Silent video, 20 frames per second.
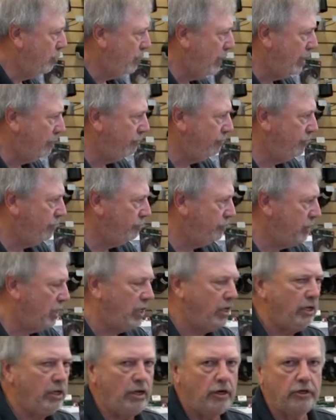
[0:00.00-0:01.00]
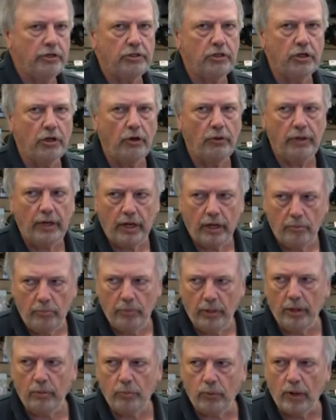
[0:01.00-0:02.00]
about fifteen years ago they had a
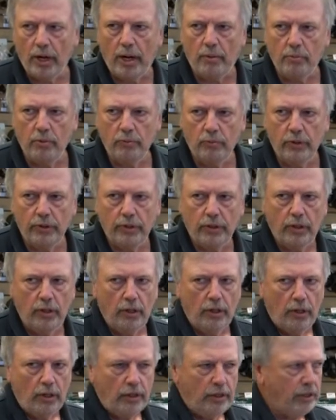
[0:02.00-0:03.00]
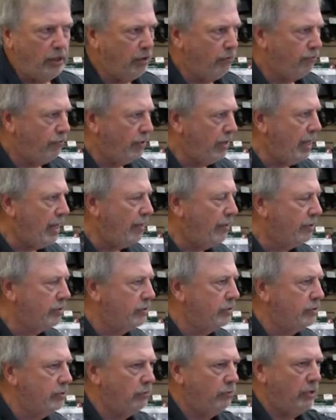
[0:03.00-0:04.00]
big problem. The
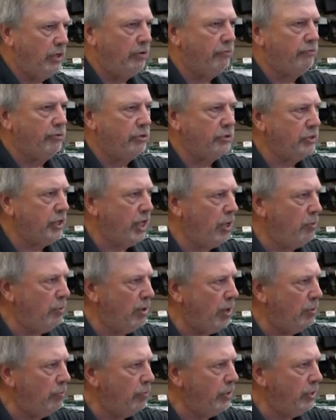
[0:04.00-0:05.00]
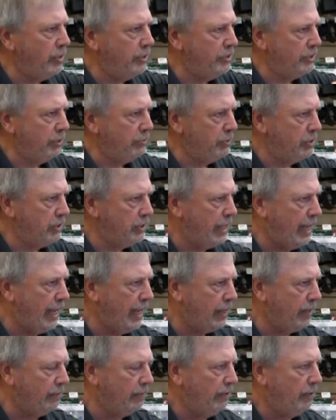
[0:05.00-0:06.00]
phenolics when they first came out because they would
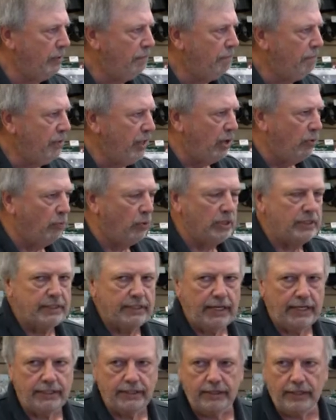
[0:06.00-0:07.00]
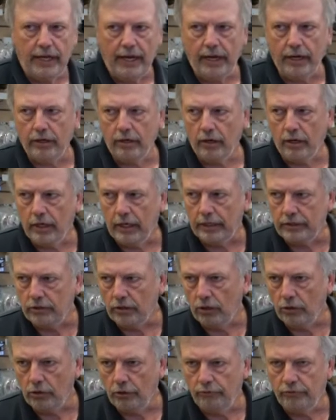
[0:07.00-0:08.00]
sag, and once they sag your cut's
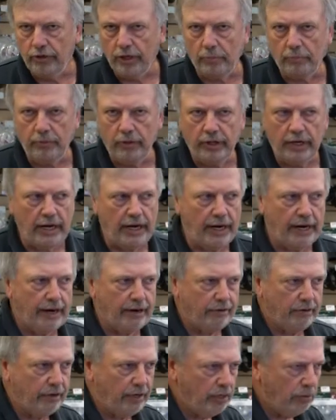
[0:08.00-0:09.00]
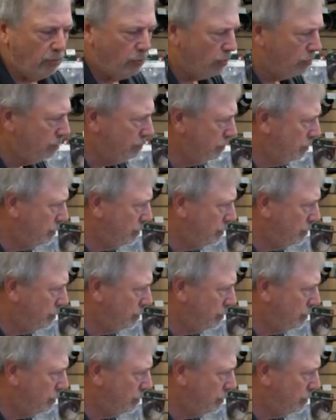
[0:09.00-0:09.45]
all goofed up, you're not accurate anymore.